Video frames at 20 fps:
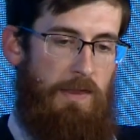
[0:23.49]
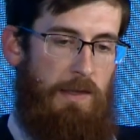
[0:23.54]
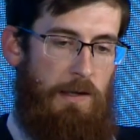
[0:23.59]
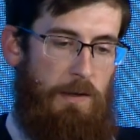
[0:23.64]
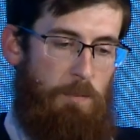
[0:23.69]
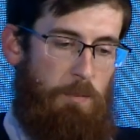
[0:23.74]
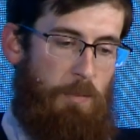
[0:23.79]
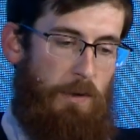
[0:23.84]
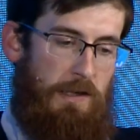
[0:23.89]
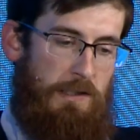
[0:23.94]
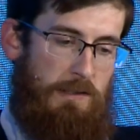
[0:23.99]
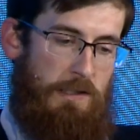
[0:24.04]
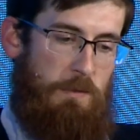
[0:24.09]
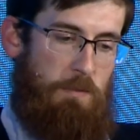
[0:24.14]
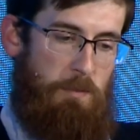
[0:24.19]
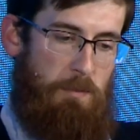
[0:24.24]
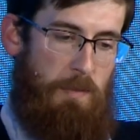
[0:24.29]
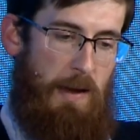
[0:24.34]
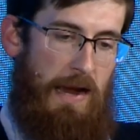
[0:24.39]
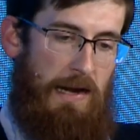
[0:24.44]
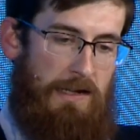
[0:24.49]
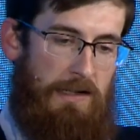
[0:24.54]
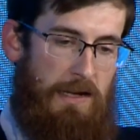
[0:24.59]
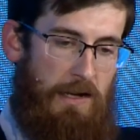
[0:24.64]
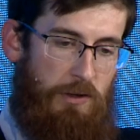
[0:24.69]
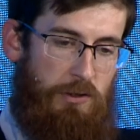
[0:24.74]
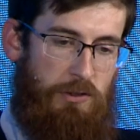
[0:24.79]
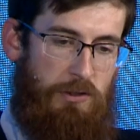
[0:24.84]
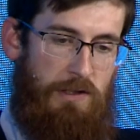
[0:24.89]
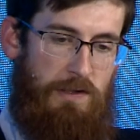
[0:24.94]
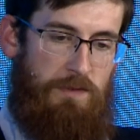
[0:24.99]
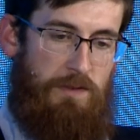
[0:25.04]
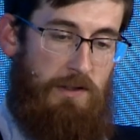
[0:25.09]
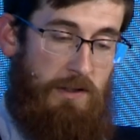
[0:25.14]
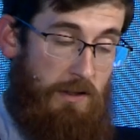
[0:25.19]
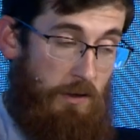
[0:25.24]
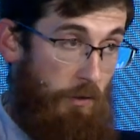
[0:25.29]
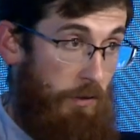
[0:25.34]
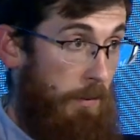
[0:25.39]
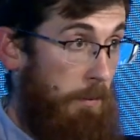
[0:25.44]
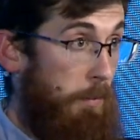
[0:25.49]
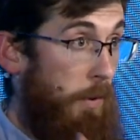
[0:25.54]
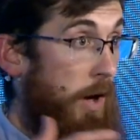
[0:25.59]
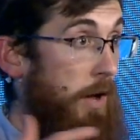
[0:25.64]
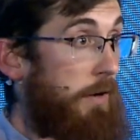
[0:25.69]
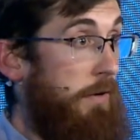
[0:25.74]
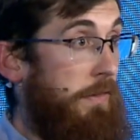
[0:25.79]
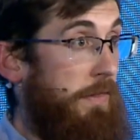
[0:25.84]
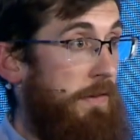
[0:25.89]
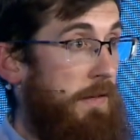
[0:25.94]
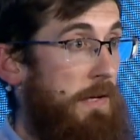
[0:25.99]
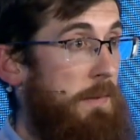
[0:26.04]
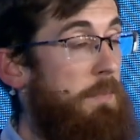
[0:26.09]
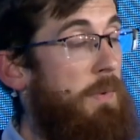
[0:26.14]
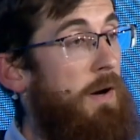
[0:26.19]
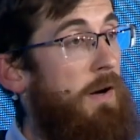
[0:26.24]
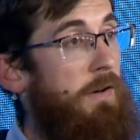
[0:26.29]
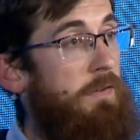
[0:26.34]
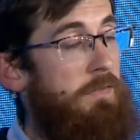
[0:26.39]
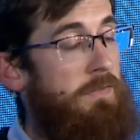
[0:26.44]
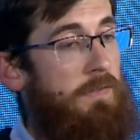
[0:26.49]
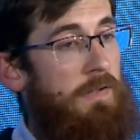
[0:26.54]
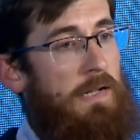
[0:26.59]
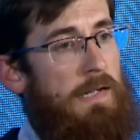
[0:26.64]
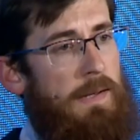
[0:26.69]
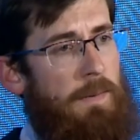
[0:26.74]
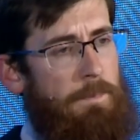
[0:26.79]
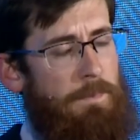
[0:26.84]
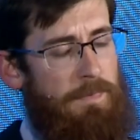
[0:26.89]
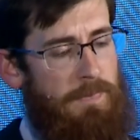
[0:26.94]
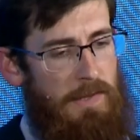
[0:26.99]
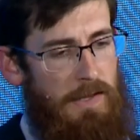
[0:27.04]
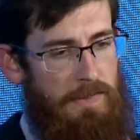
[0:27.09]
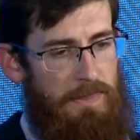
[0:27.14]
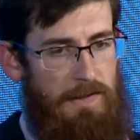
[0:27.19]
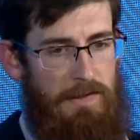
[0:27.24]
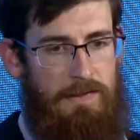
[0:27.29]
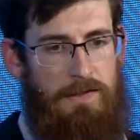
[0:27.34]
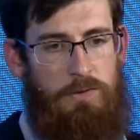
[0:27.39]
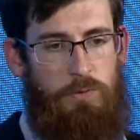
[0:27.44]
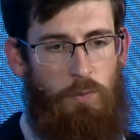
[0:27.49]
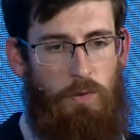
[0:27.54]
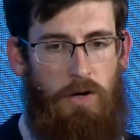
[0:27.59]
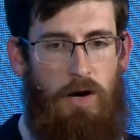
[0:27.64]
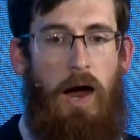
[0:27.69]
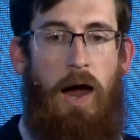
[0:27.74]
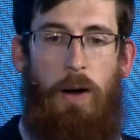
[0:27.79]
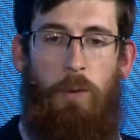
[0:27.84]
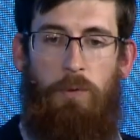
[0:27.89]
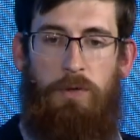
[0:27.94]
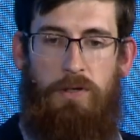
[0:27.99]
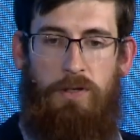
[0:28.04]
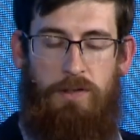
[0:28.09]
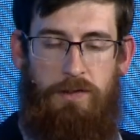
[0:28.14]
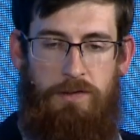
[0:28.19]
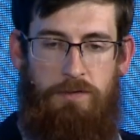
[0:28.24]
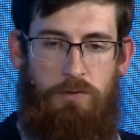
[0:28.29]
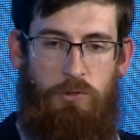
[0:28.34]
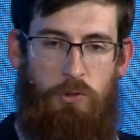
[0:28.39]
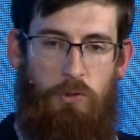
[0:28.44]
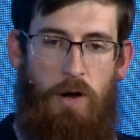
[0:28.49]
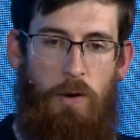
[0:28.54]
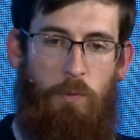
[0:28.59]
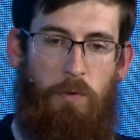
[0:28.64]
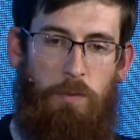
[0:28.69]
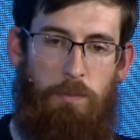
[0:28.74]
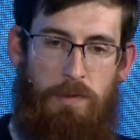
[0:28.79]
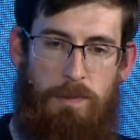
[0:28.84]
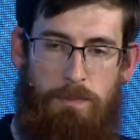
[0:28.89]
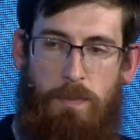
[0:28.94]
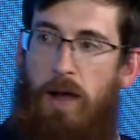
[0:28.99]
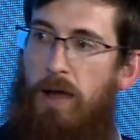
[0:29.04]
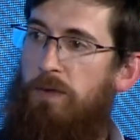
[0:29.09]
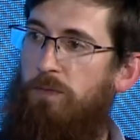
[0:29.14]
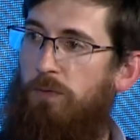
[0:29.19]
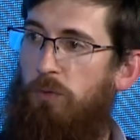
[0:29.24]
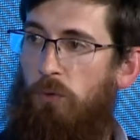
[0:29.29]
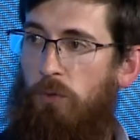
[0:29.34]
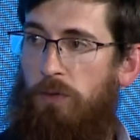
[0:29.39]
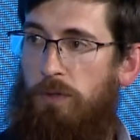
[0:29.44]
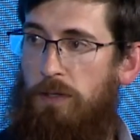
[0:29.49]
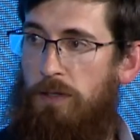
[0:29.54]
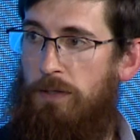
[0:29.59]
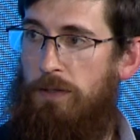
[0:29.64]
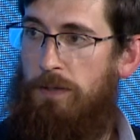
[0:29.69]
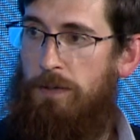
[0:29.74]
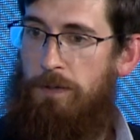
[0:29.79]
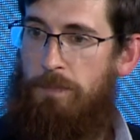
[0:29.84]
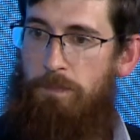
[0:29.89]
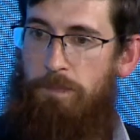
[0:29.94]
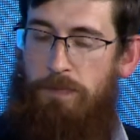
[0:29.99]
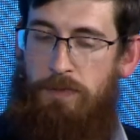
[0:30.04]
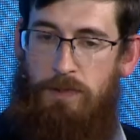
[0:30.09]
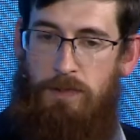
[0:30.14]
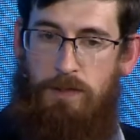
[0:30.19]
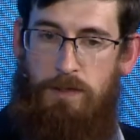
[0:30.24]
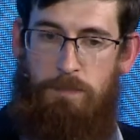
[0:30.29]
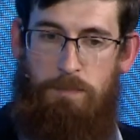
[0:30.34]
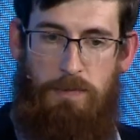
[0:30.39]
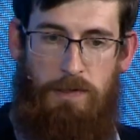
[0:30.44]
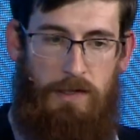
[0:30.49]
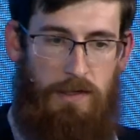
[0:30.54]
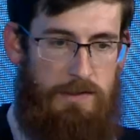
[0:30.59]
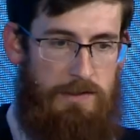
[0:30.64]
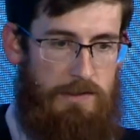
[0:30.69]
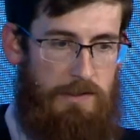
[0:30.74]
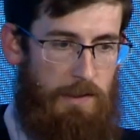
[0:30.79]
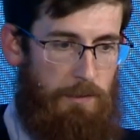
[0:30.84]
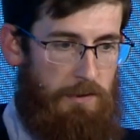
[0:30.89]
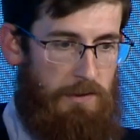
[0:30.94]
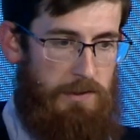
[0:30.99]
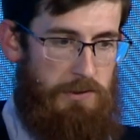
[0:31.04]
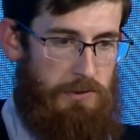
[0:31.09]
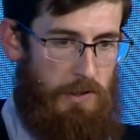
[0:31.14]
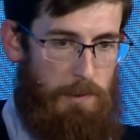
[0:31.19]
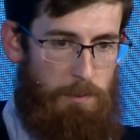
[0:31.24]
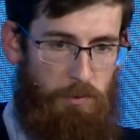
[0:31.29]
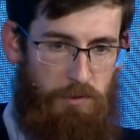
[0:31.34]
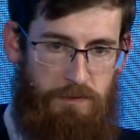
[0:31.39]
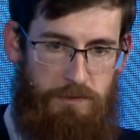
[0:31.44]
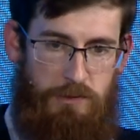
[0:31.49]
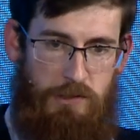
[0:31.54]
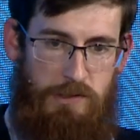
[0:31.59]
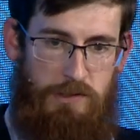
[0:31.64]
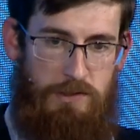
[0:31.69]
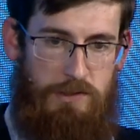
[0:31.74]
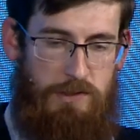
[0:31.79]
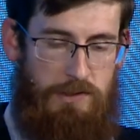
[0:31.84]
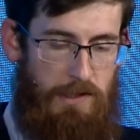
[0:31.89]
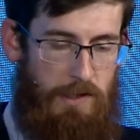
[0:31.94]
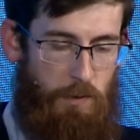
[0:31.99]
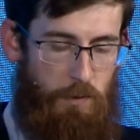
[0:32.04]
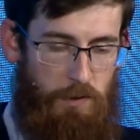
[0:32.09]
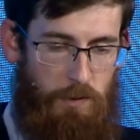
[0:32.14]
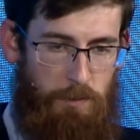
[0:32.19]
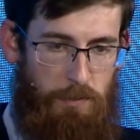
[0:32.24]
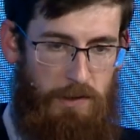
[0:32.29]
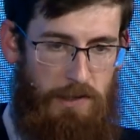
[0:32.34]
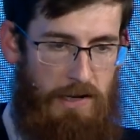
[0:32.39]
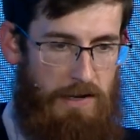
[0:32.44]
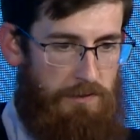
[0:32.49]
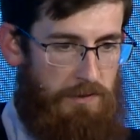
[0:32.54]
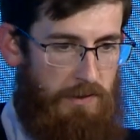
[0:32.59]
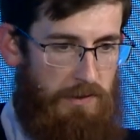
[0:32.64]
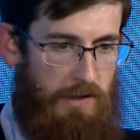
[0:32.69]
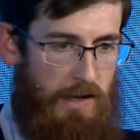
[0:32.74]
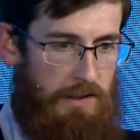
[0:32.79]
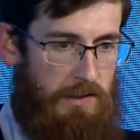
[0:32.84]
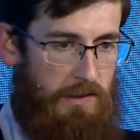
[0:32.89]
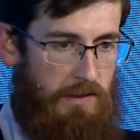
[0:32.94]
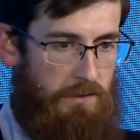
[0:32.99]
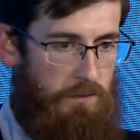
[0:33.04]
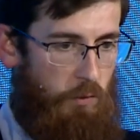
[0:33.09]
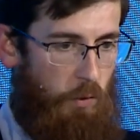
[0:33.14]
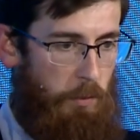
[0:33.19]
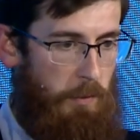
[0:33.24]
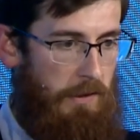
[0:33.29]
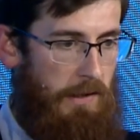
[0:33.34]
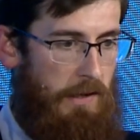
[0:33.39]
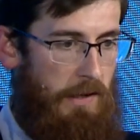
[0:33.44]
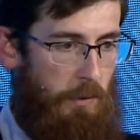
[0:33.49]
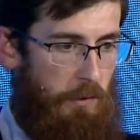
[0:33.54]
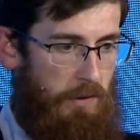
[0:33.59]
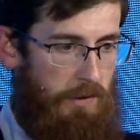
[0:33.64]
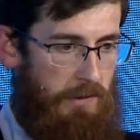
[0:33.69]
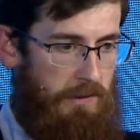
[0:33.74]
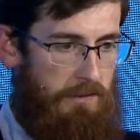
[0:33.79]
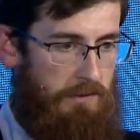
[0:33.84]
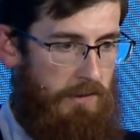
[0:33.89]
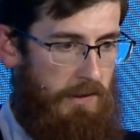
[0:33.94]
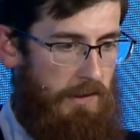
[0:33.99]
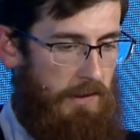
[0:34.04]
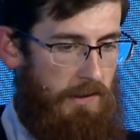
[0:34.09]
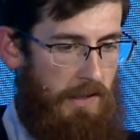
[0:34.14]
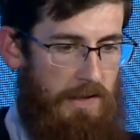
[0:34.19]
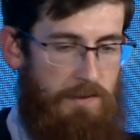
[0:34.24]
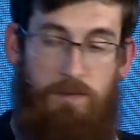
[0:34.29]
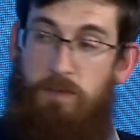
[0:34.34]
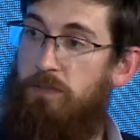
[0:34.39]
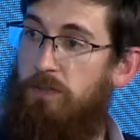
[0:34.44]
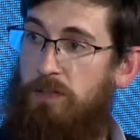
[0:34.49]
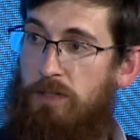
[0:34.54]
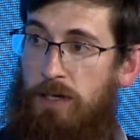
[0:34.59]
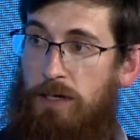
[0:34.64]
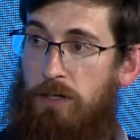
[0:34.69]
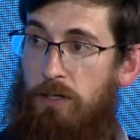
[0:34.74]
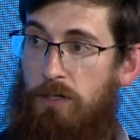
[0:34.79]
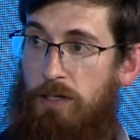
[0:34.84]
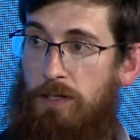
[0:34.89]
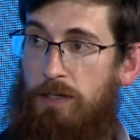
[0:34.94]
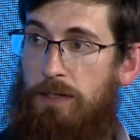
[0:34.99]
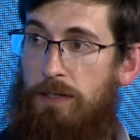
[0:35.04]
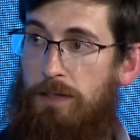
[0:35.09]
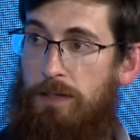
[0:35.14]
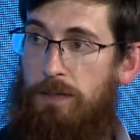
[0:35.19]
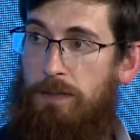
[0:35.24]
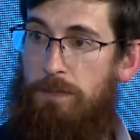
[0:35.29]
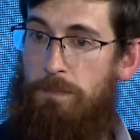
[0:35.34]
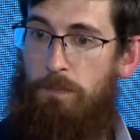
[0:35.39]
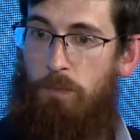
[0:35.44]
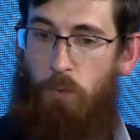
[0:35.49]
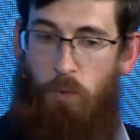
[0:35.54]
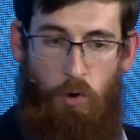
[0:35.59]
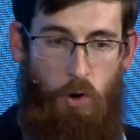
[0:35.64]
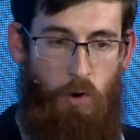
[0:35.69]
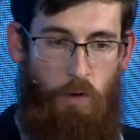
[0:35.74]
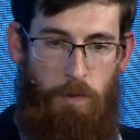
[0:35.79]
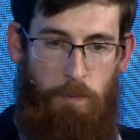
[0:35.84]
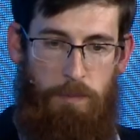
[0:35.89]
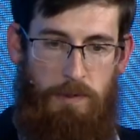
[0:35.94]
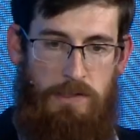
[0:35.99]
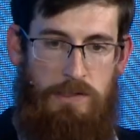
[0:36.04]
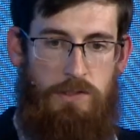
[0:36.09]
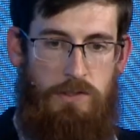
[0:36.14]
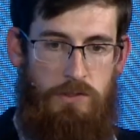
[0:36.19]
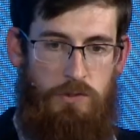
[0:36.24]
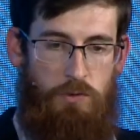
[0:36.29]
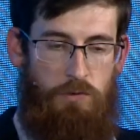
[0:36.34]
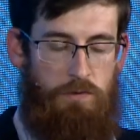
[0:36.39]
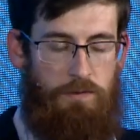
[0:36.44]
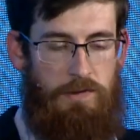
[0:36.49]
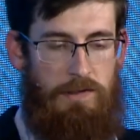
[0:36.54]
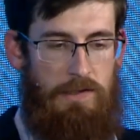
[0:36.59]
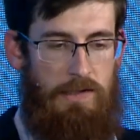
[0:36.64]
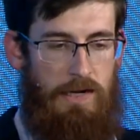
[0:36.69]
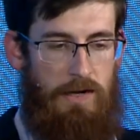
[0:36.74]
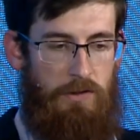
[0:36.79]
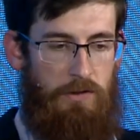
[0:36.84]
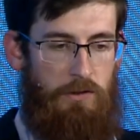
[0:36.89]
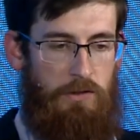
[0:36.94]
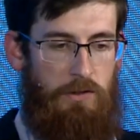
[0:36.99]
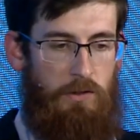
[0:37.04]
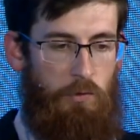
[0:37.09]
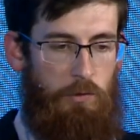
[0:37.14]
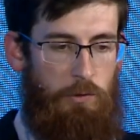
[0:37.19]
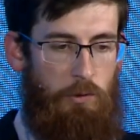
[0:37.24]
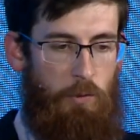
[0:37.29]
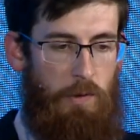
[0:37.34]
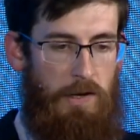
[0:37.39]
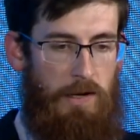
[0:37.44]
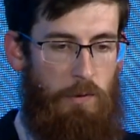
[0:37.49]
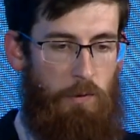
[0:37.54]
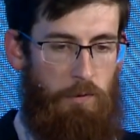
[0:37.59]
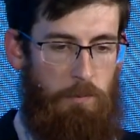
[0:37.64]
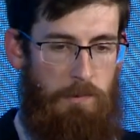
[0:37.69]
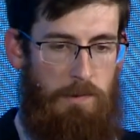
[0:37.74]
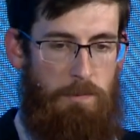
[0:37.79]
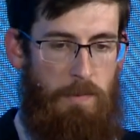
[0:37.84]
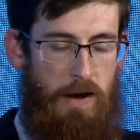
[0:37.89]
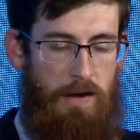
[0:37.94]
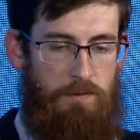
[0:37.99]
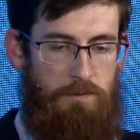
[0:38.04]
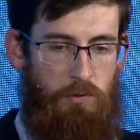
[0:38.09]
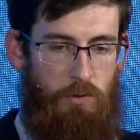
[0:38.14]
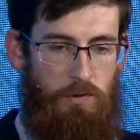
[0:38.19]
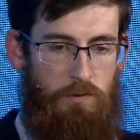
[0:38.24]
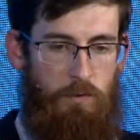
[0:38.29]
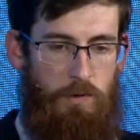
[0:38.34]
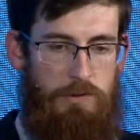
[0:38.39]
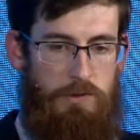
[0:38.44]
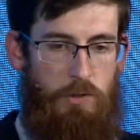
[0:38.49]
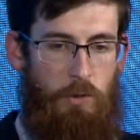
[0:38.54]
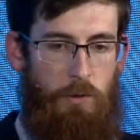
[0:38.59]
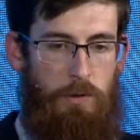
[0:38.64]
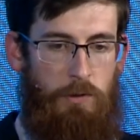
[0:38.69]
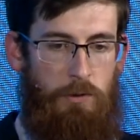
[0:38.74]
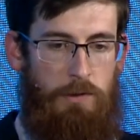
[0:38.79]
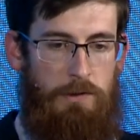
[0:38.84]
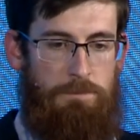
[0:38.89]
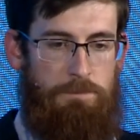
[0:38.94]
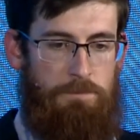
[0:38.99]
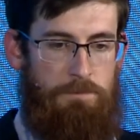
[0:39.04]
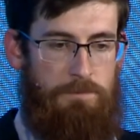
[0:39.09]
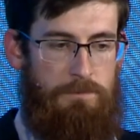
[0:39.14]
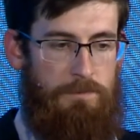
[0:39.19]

then brings it back down to even on the broader theme of, I think that's where I want to live too. I want to be mindful because I'm a disciple of Jesus and I want to bring every thought to conformity and I want to live a life of integrity where all the pieces do fit together in a real way. I want to be mindful of what's going on.